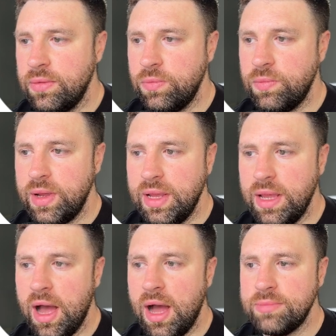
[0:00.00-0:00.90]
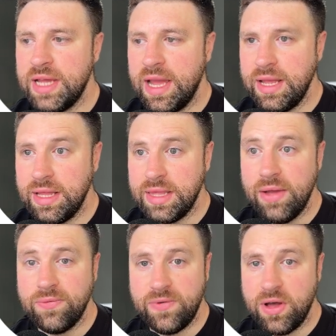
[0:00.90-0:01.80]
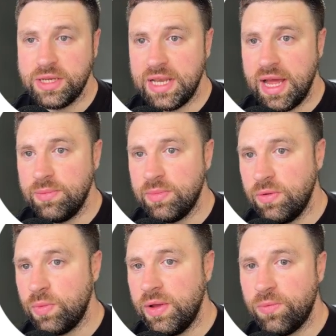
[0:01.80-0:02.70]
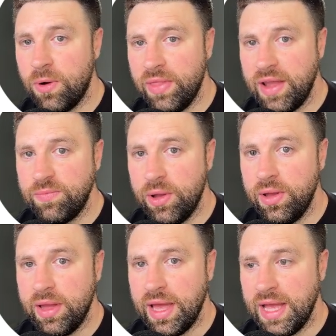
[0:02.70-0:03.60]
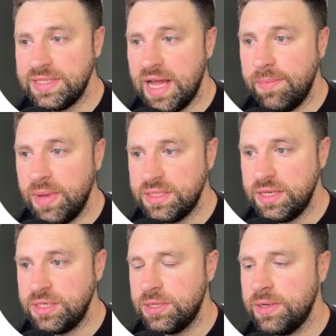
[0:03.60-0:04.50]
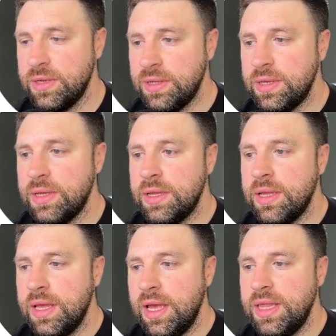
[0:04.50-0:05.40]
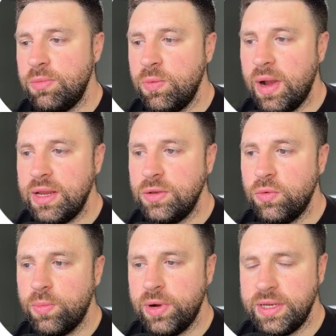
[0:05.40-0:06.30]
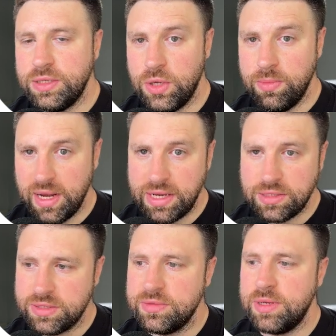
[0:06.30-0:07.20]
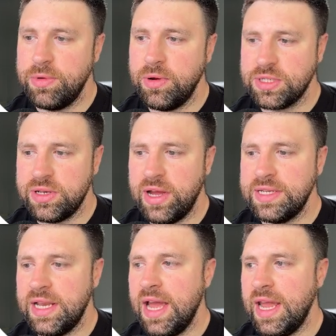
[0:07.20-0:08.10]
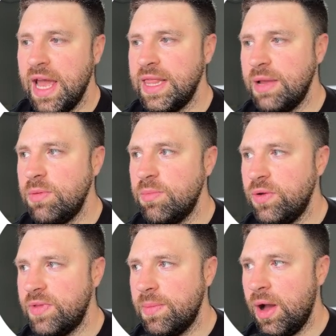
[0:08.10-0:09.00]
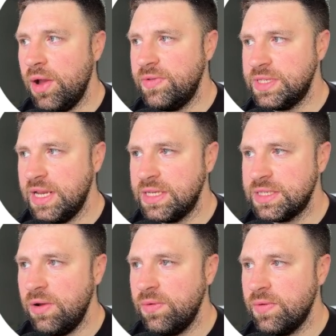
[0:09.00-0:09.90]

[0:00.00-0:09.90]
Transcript: we update their first name with what they've put as that message. And then we wait 0.2 minutes. So we've got a slight delay, and then we move them over to this. So